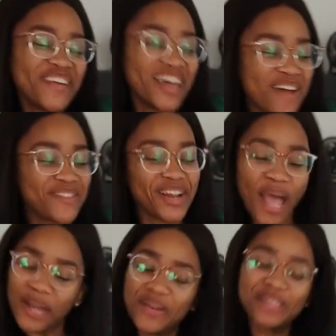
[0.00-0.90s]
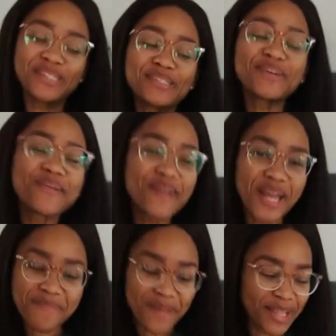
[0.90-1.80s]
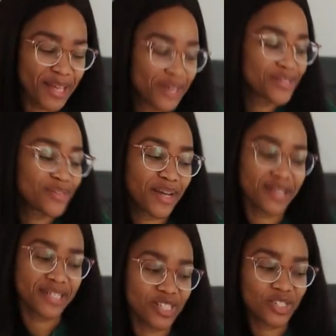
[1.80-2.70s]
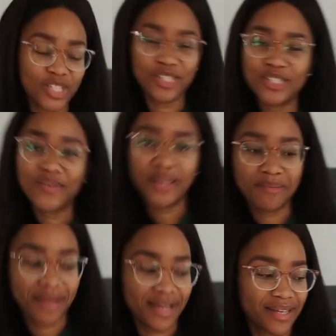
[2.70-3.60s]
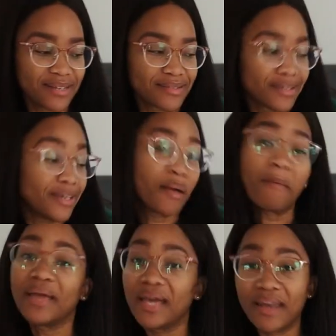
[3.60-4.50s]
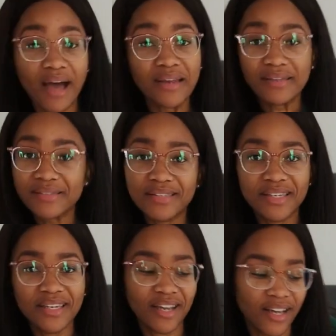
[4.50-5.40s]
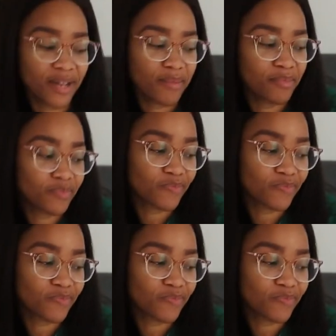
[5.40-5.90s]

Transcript: Whatever. Anyways, these are great pillows. Great addition to anybody's like bed. Honestly. Um,